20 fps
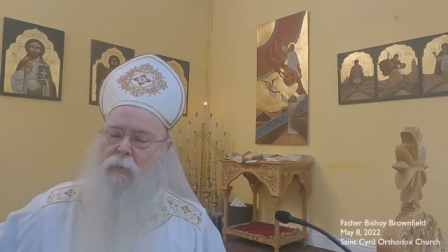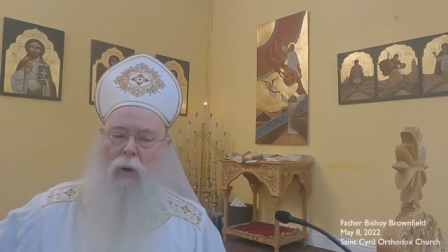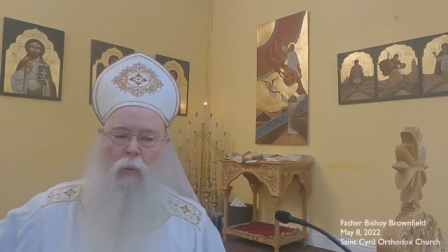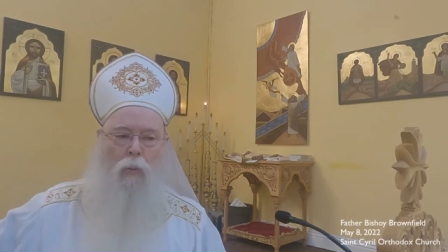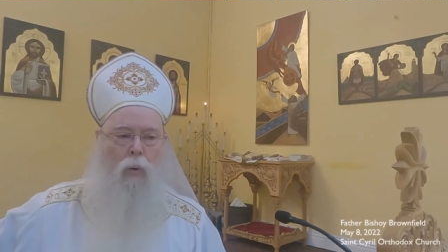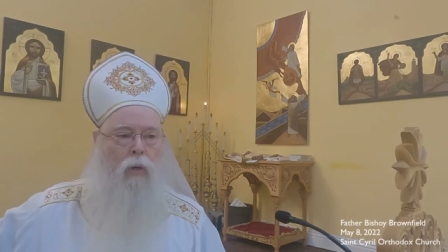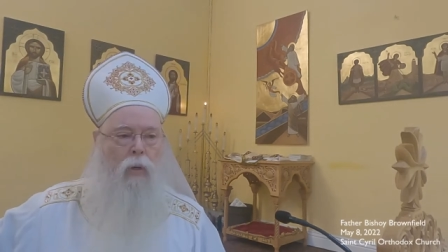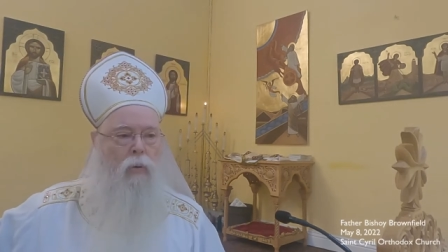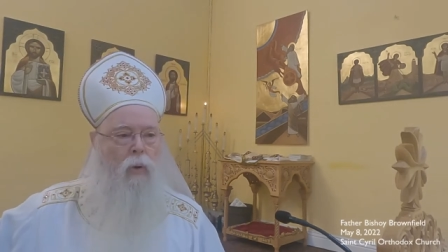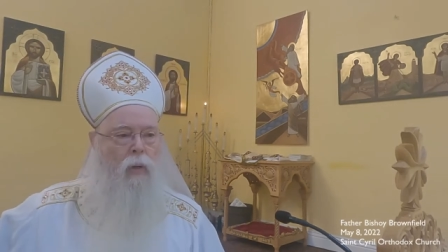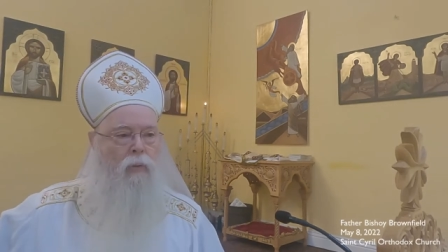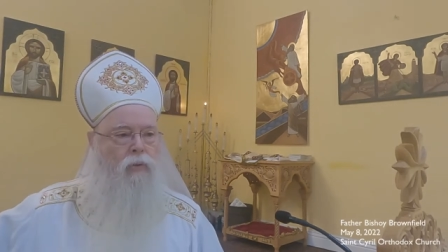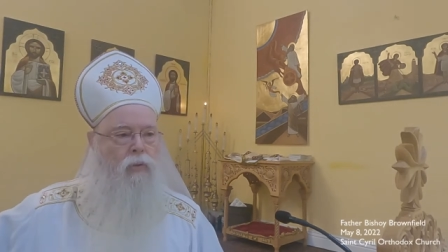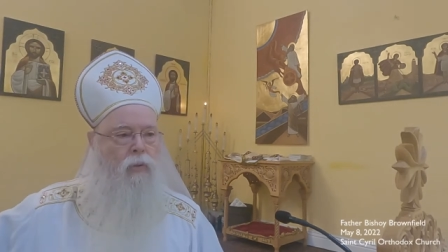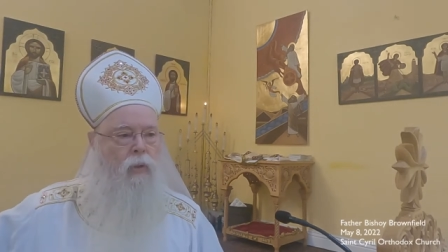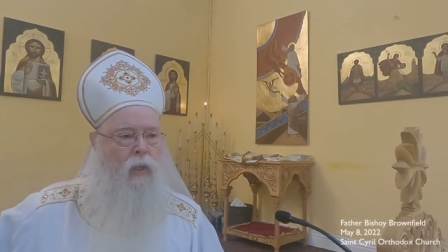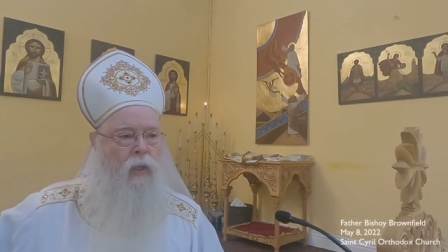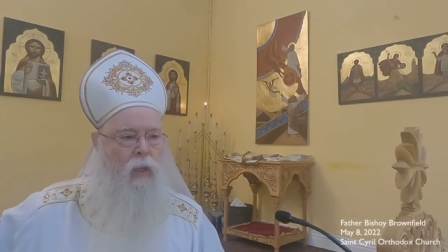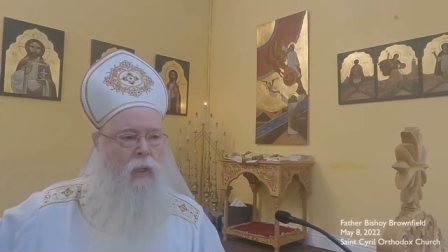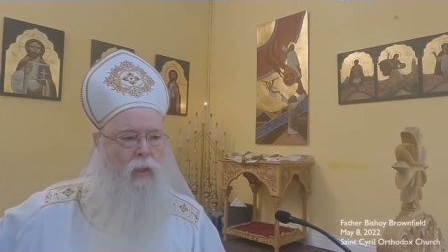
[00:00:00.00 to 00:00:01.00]
but we're going
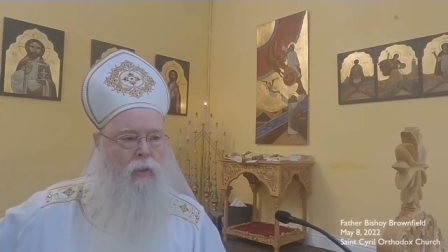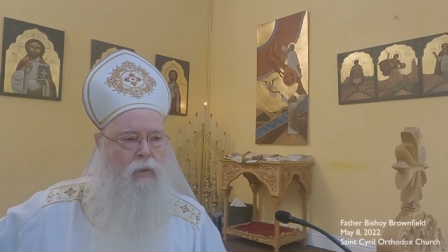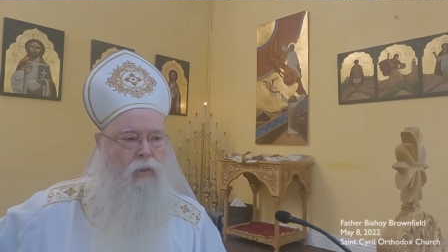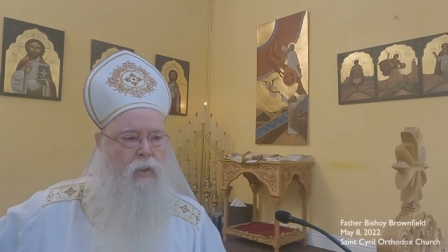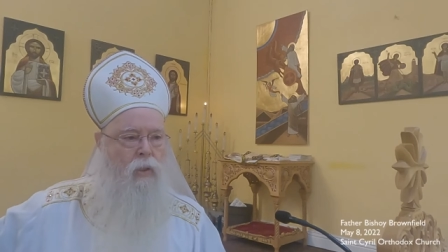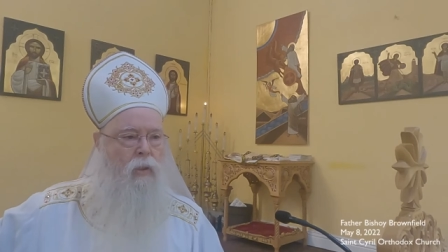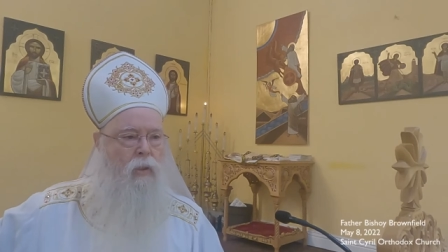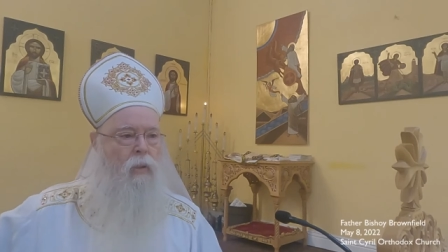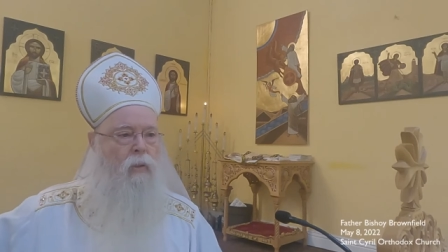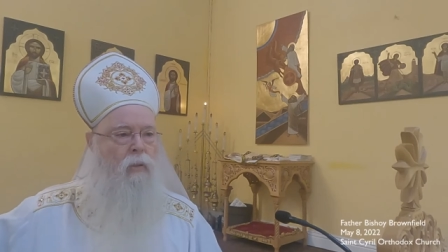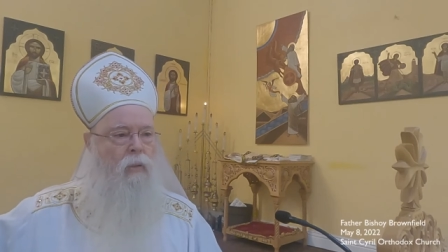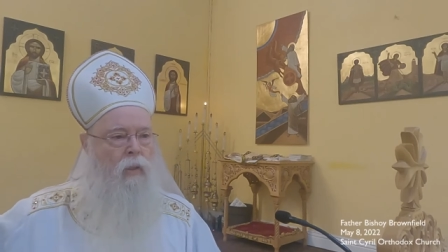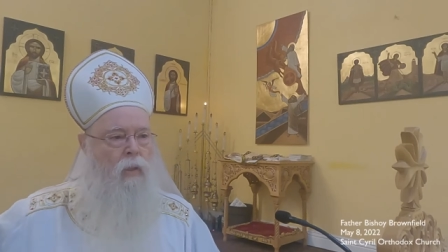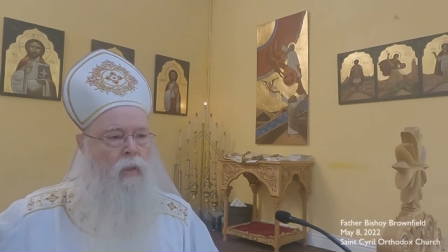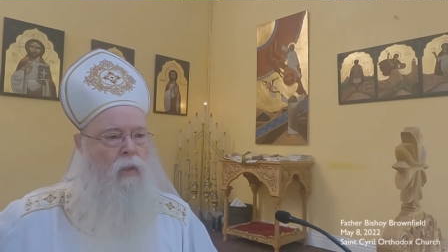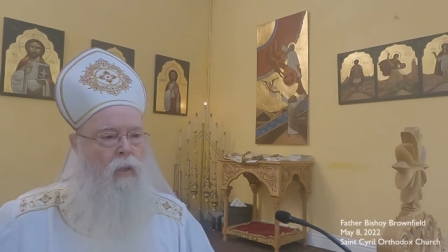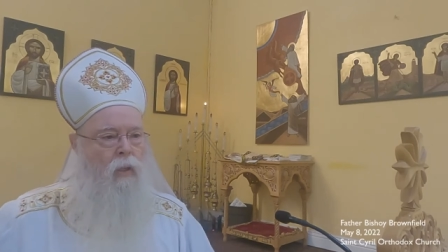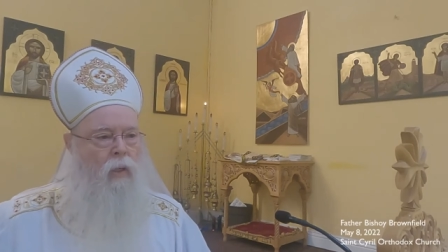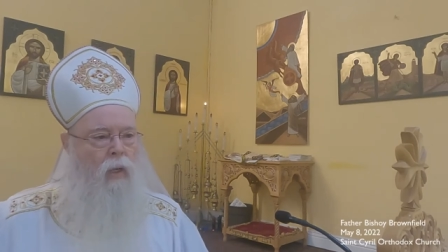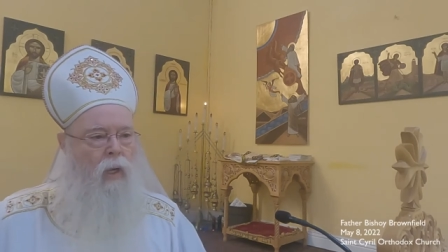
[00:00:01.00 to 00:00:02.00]
to get
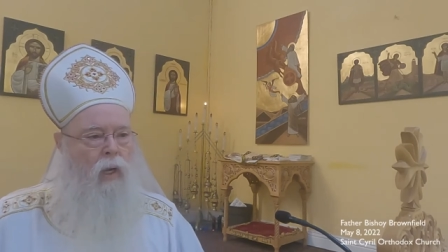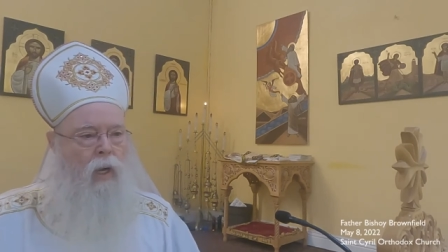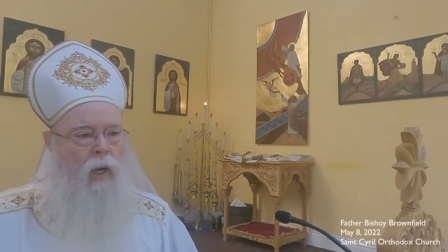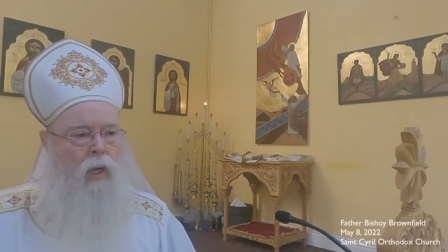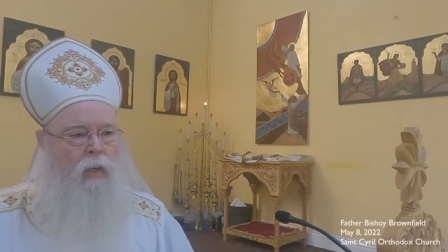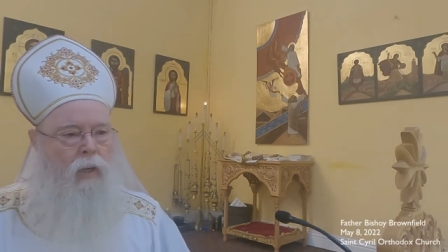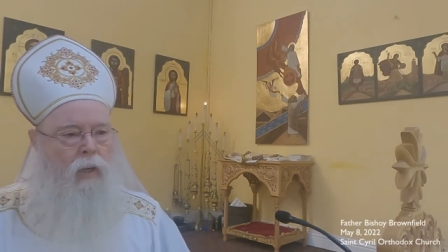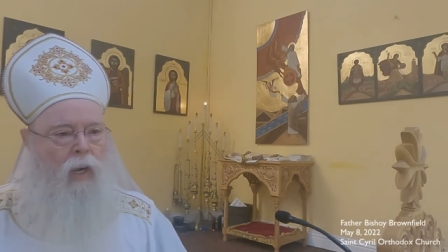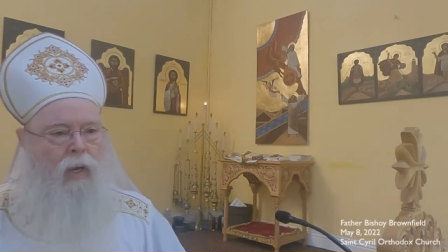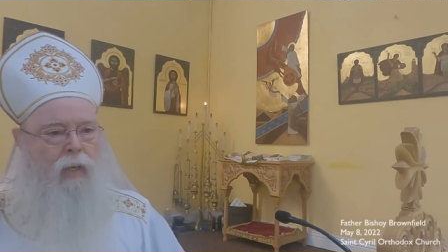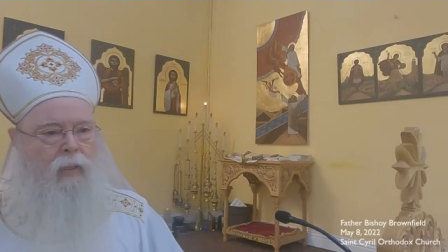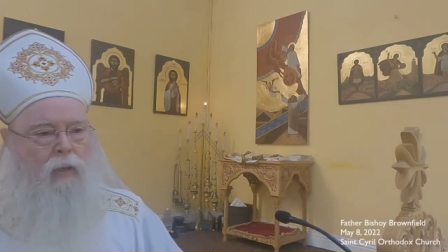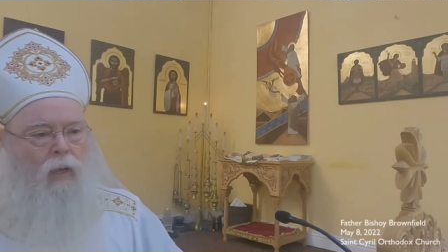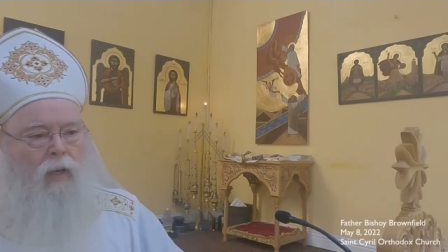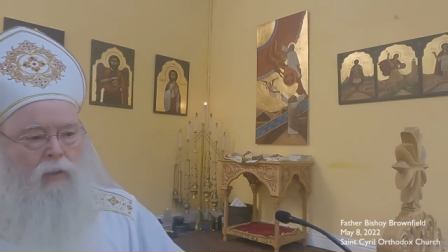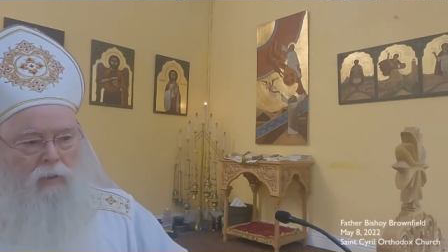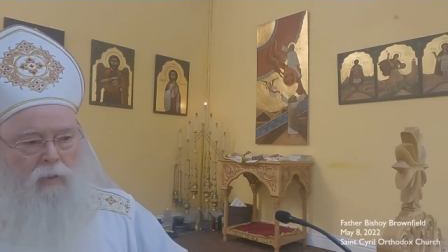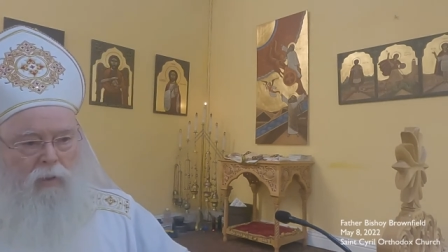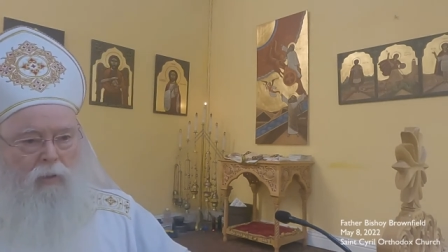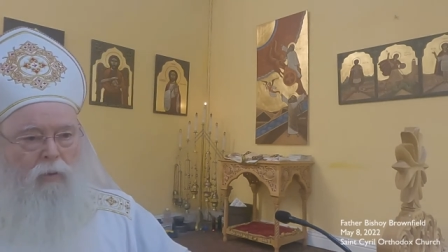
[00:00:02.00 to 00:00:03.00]
an
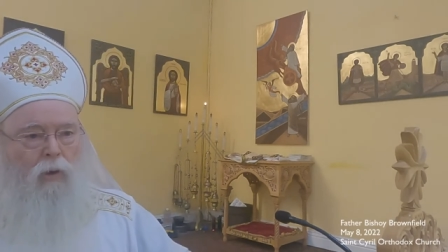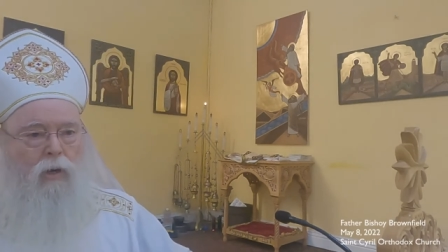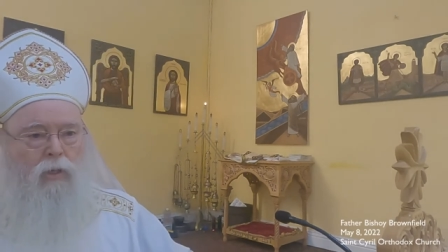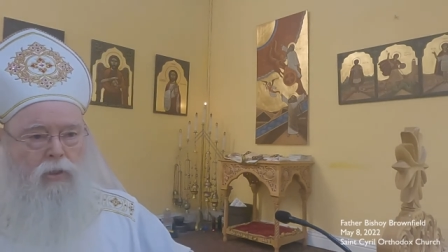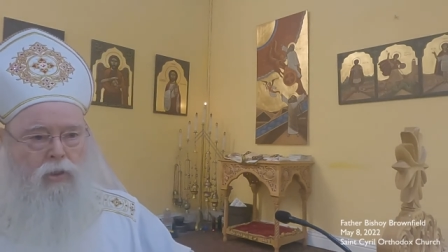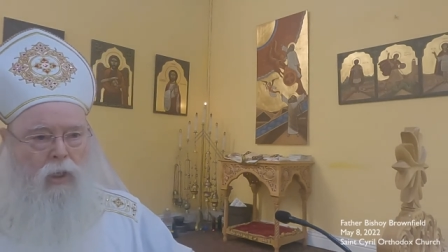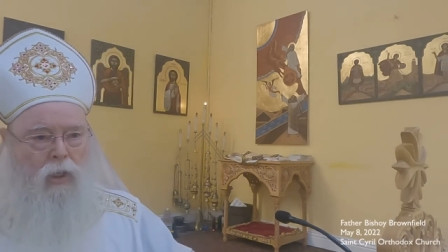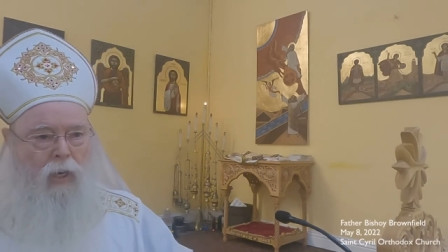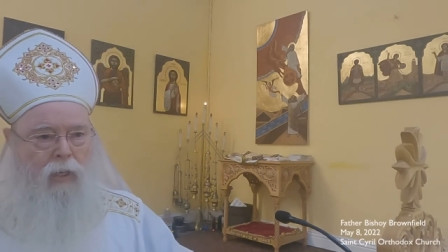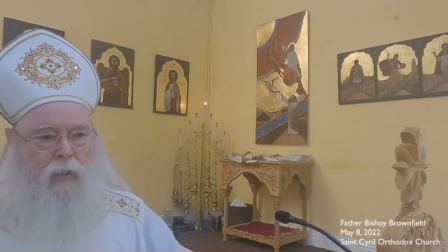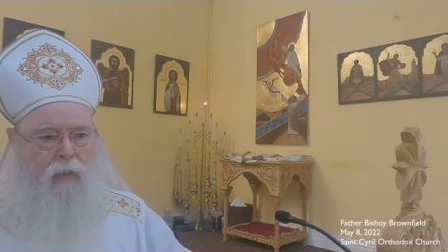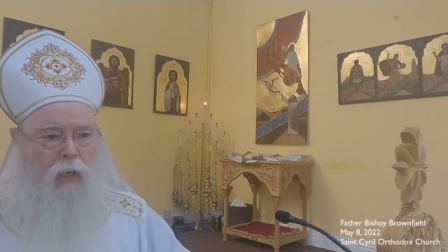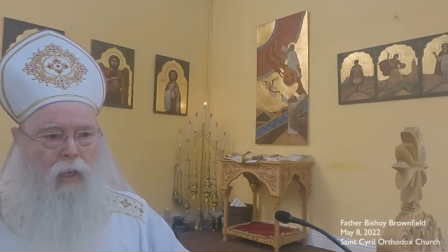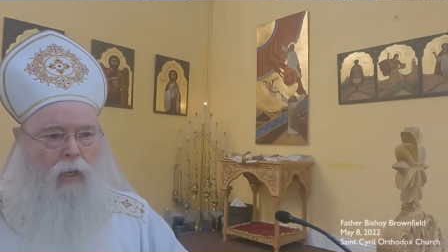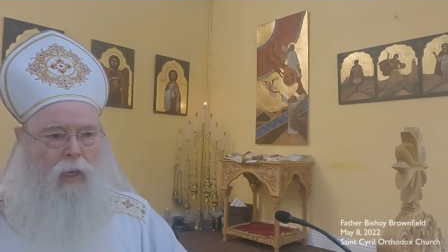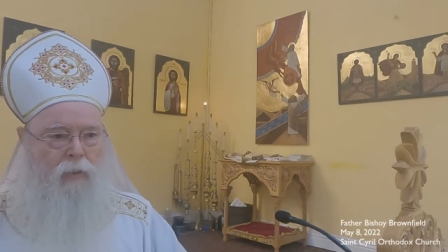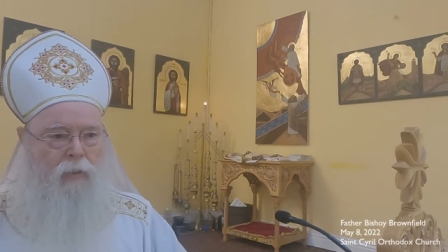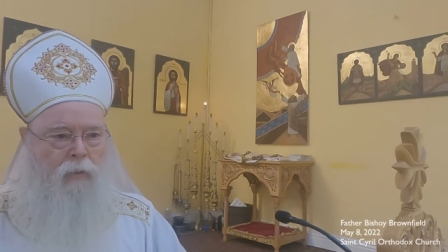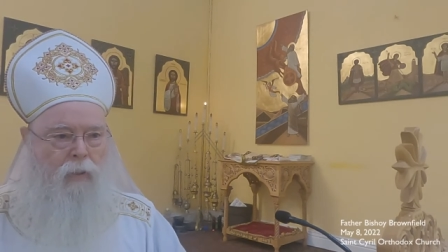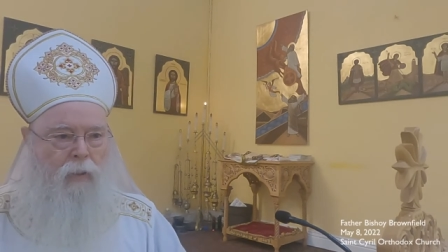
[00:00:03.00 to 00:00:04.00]
icon, a large
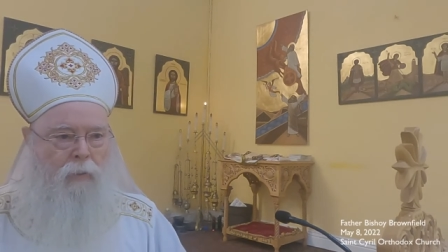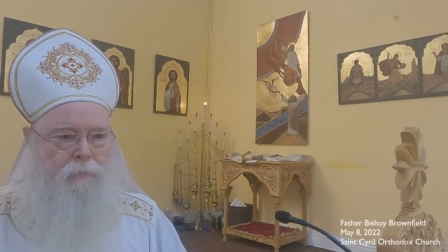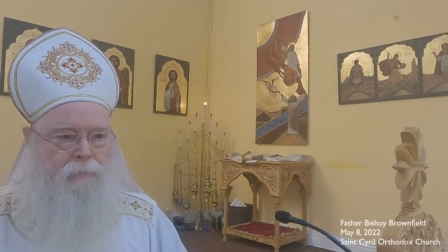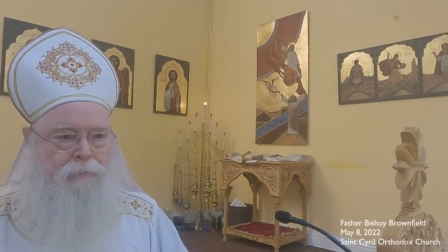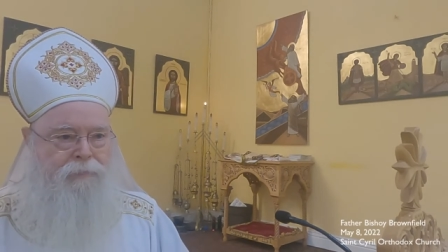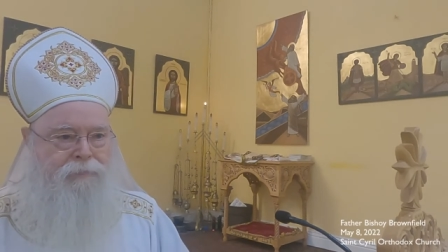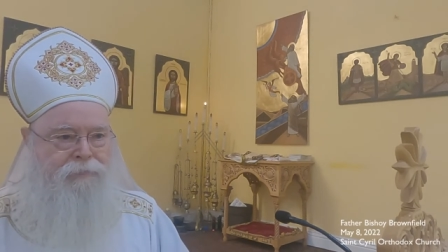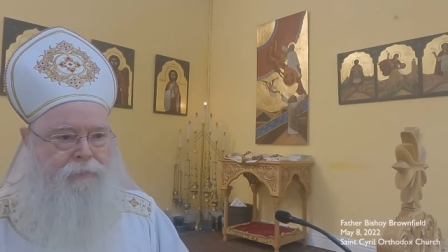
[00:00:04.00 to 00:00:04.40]
icon